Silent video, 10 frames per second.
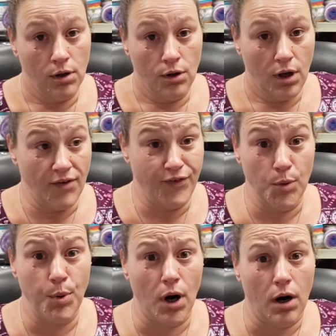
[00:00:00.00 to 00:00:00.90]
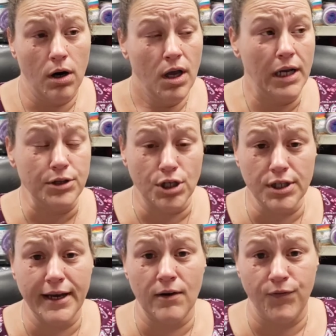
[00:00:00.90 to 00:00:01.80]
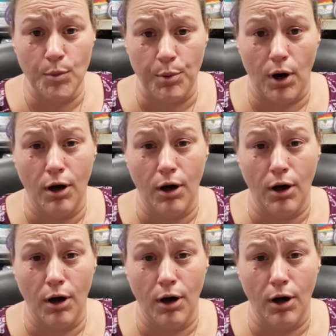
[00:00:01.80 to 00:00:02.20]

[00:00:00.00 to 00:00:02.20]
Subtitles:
a football. It looked like a football.